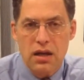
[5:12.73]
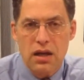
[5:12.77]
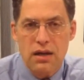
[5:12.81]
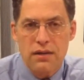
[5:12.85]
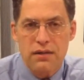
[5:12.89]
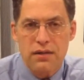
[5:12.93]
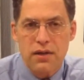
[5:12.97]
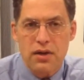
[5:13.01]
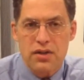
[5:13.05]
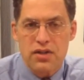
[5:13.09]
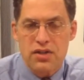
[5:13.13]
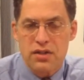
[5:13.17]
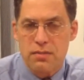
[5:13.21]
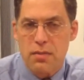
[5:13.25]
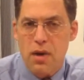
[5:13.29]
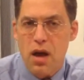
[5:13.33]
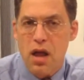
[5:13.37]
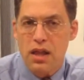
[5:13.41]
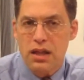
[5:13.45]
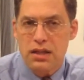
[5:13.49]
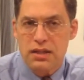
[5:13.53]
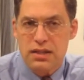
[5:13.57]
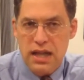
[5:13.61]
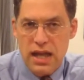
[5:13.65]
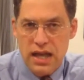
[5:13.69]
of our
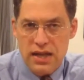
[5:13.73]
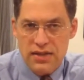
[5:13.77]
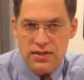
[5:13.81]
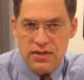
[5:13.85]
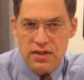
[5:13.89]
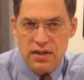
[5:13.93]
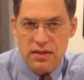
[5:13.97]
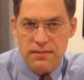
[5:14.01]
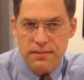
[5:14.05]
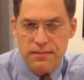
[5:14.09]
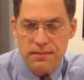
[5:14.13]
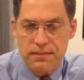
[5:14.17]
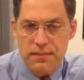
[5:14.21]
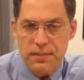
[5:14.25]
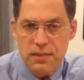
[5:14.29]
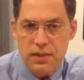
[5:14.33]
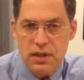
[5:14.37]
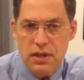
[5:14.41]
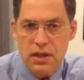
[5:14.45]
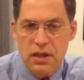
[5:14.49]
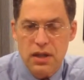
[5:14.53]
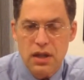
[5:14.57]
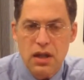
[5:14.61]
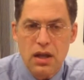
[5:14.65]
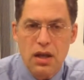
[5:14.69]
small intestine.
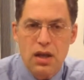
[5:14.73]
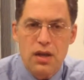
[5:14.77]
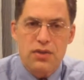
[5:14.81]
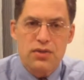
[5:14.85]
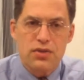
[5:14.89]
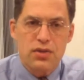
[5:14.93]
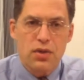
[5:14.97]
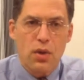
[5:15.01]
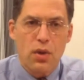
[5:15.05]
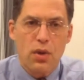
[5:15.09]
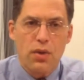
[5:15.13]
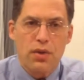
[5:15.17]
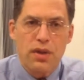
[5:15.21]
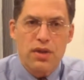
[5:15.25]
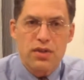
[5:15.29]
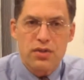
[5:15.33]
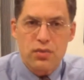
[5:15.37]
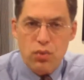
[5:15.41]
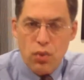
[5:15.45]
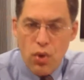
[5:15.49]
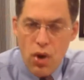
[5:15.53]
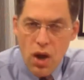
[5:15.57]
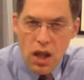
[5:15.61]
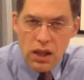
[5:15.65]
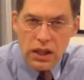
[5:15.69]
So,
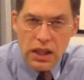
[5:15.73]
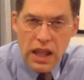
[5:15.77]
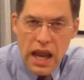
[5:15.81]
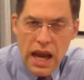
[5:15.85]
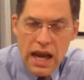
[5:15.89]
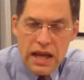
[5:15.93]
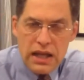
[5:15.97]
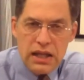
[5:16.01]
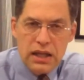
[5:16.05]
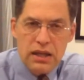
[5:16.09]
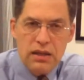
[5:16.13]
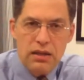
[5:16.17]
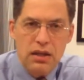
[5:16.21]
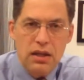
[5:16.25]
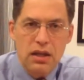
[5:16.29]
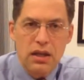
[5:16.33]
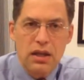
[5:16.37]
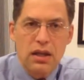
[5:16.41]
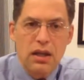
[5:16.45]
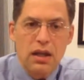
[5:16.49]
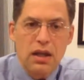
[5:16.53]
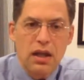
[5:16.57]
this raw lining